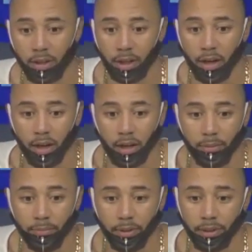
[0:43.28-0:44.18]

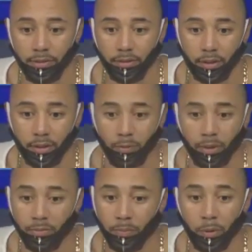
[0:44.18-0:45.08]

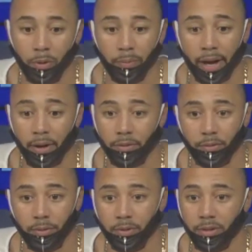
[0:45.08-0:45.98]
We
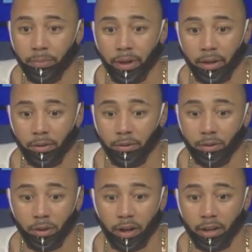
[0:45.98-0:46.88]
battled
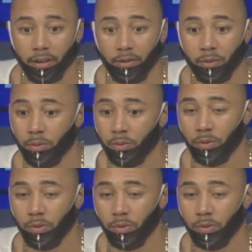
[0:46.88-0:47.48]
and grinded through